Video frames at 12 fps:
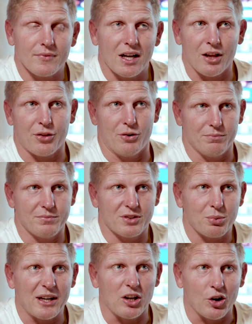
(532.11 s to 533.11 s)
And I thought,
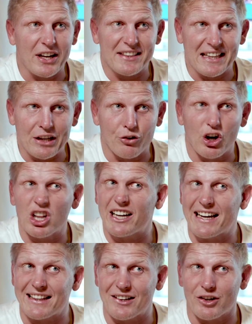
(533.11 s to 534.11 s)
sweet, I'll get down there early. I
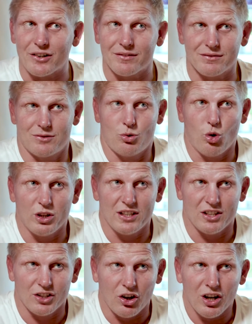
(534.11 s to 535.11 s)
get there at
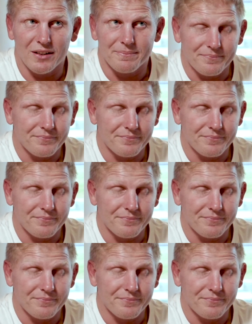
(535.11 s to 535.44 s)
8:45.